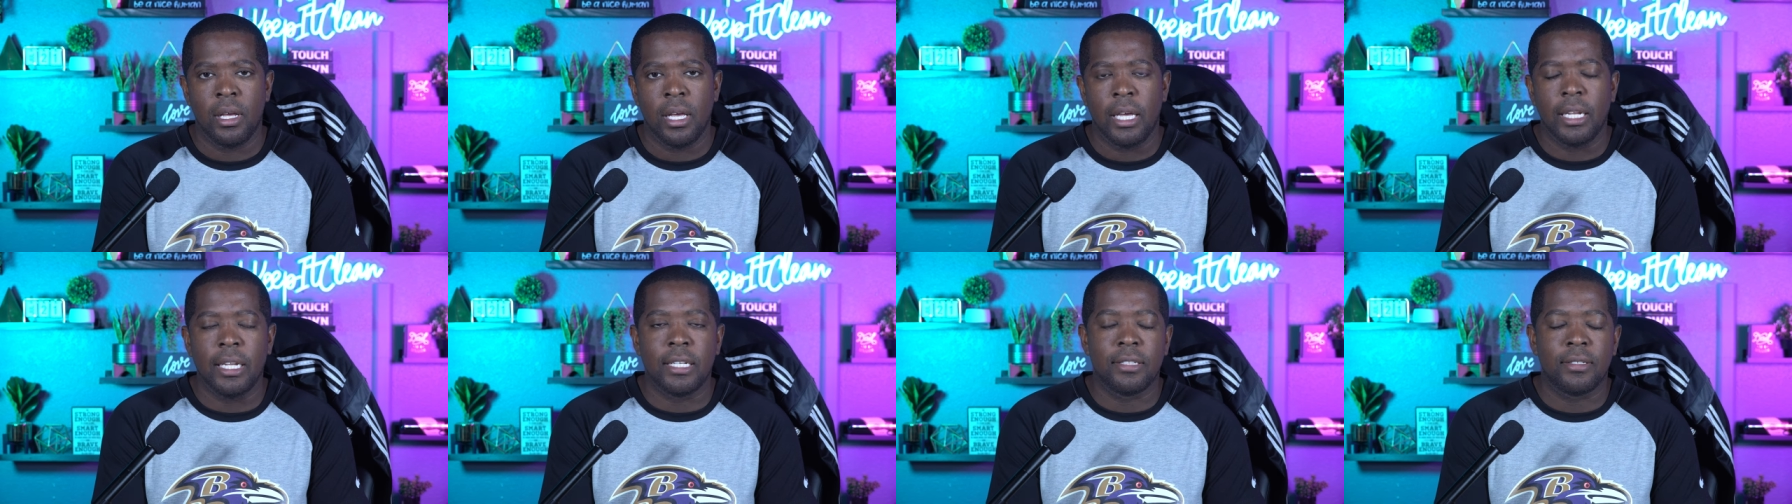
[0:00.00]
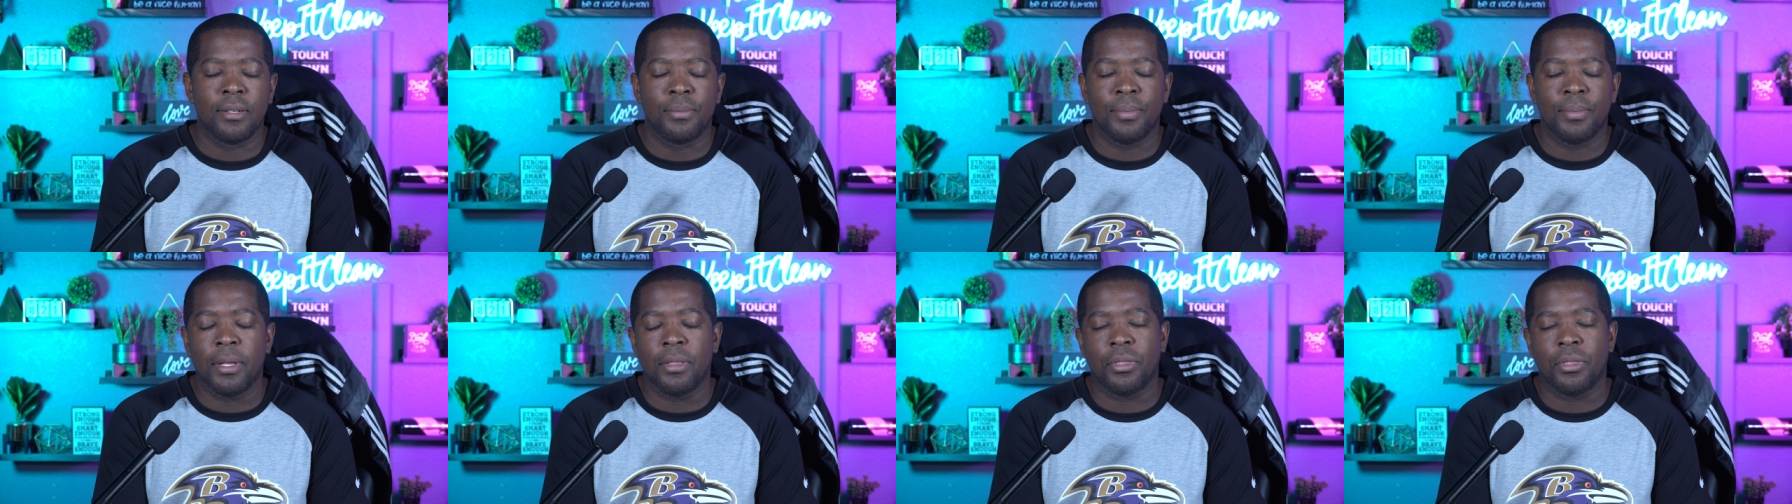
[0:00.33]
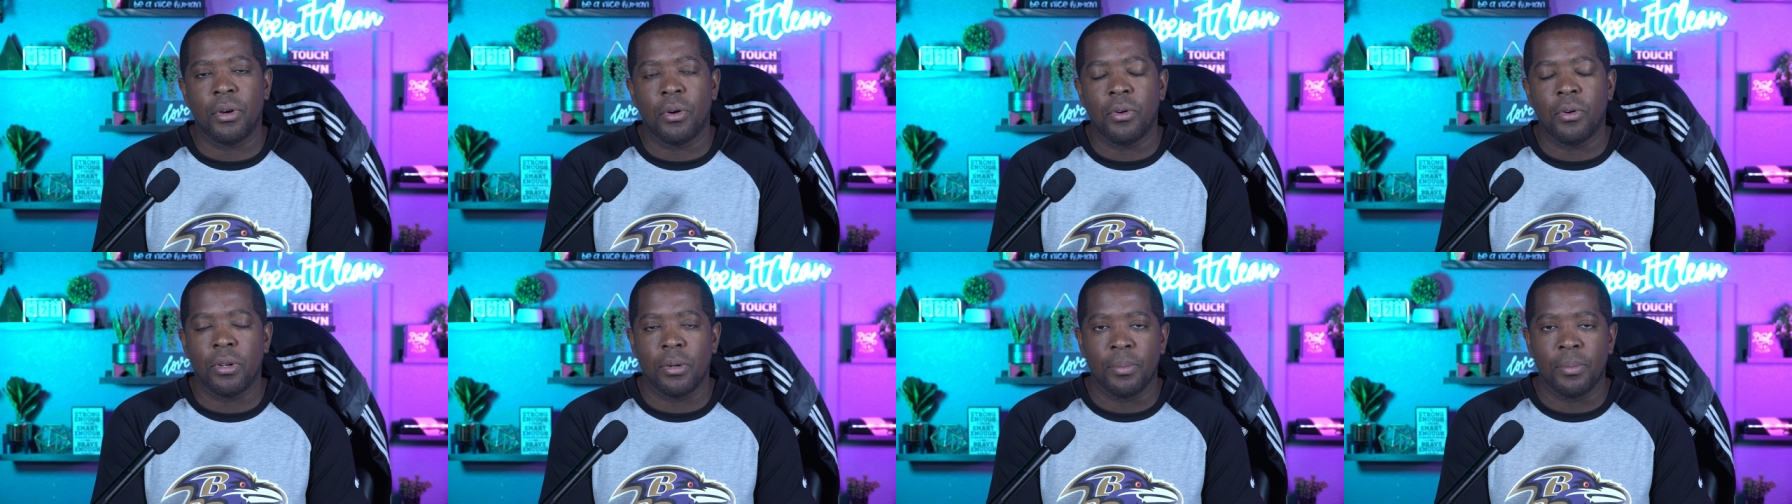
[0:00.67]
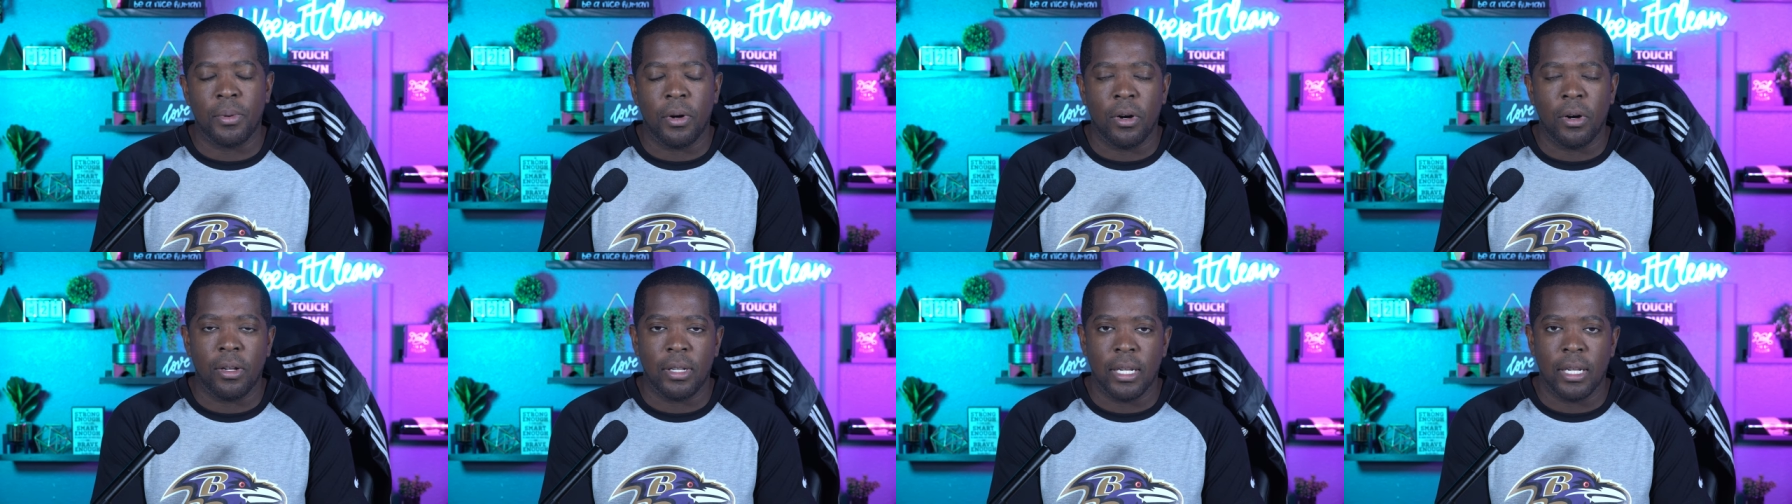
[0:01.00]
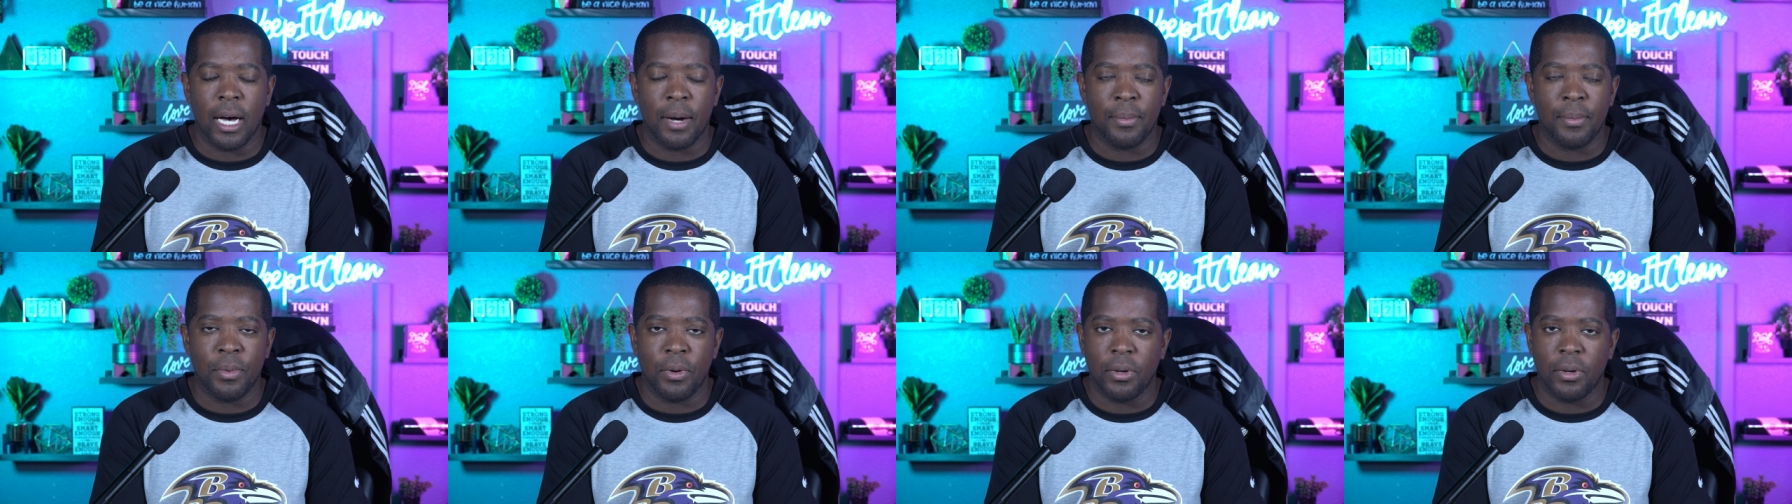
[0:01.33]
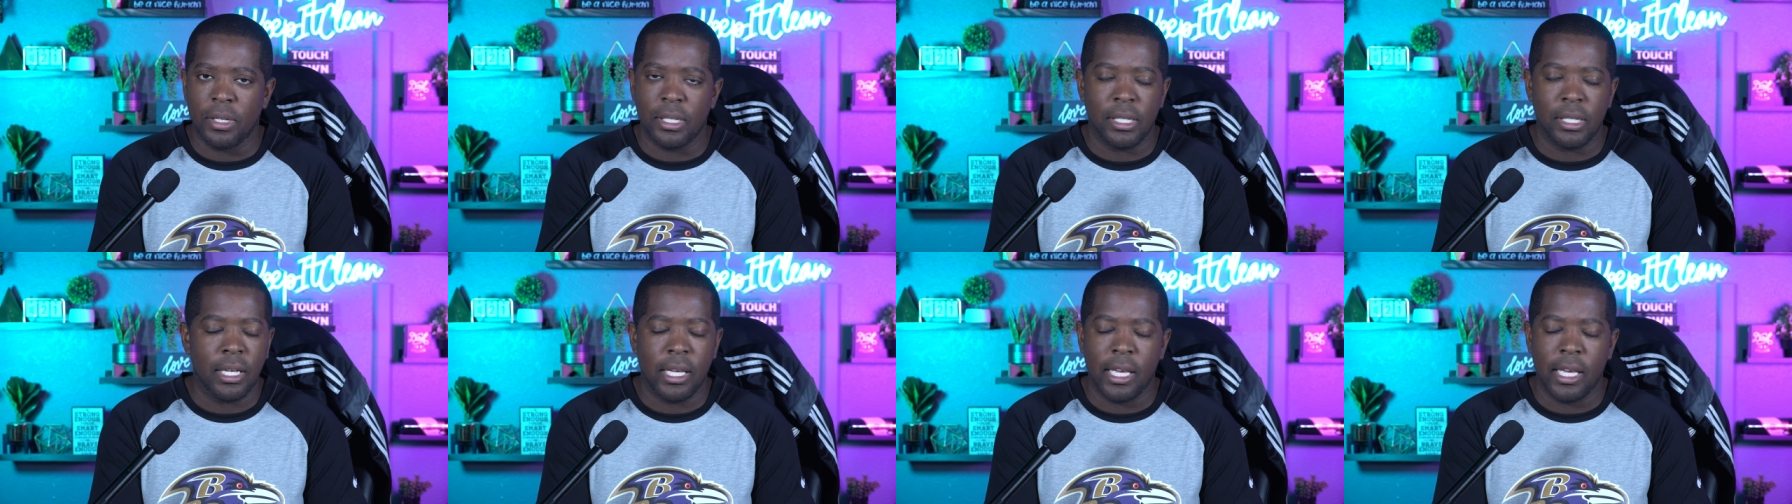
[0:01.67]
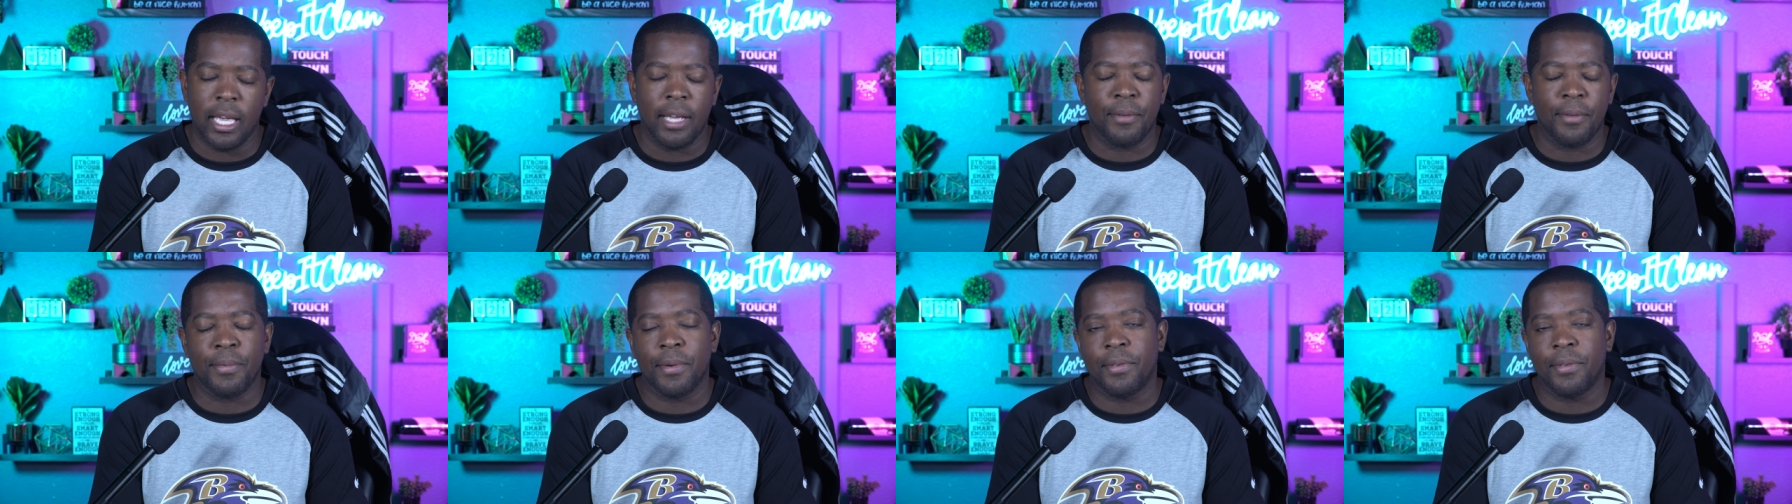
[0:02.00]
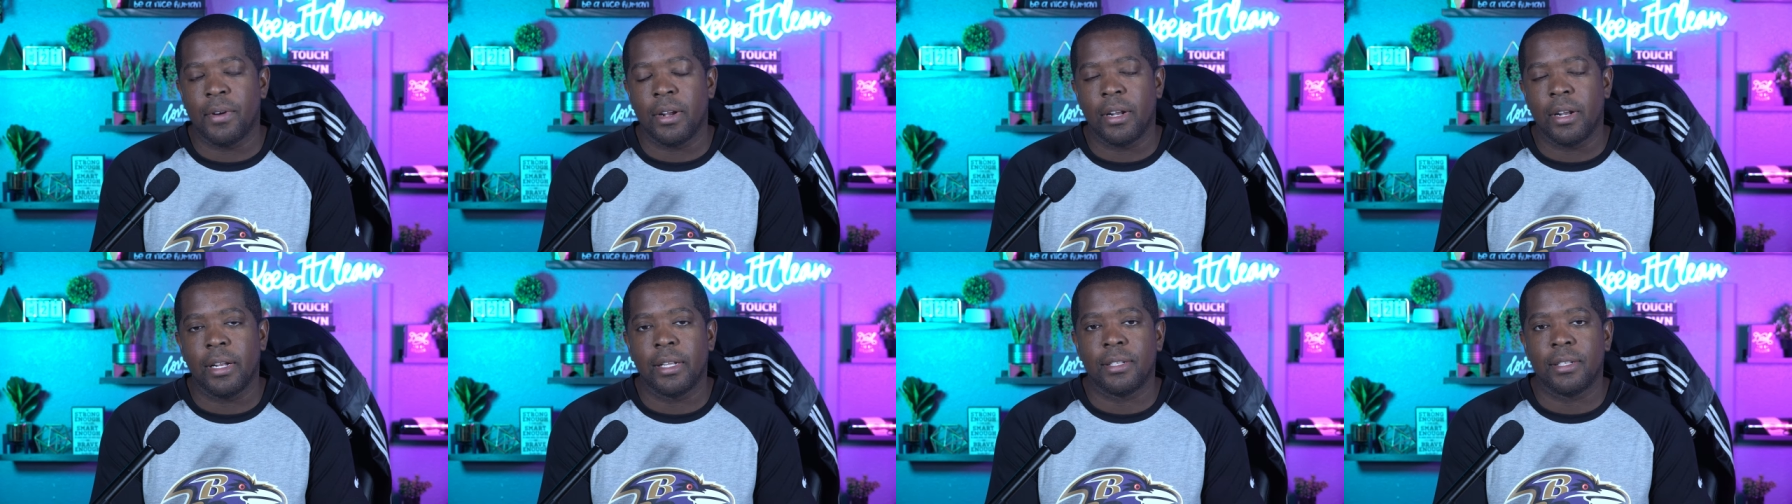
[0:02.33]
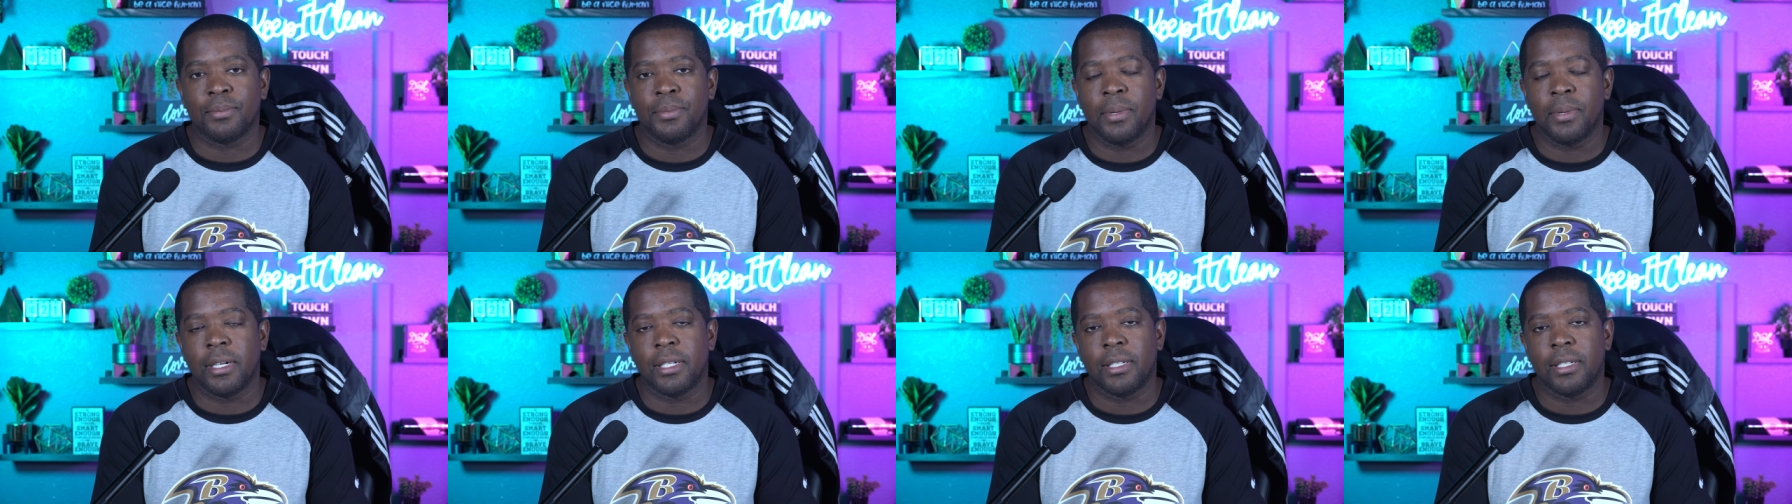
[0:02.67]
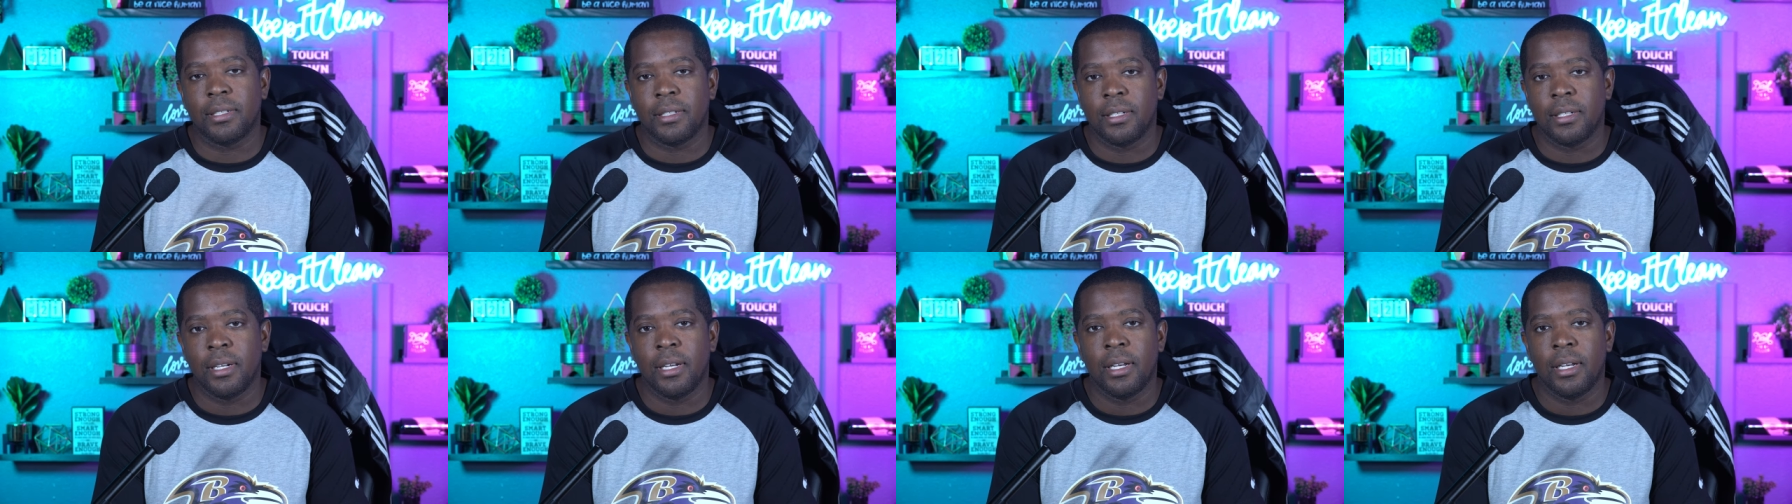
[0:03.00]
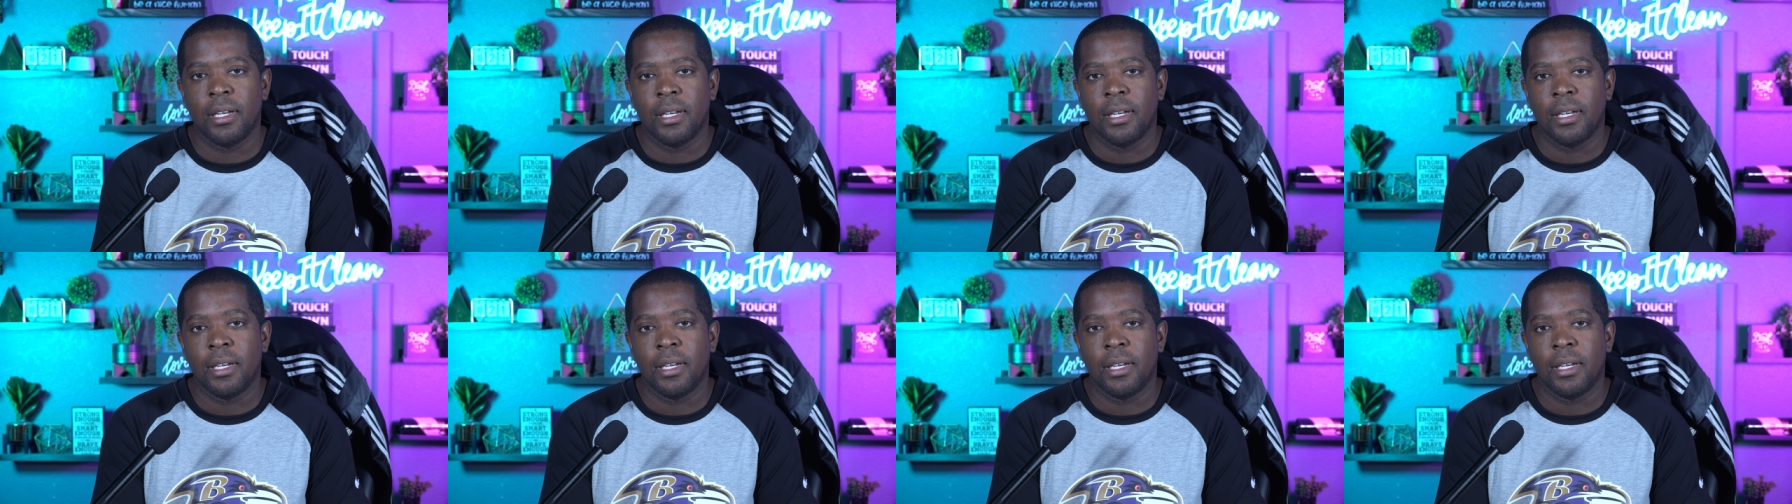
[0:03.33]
He needs to be throwing the ball a lot more. He can't be running as much.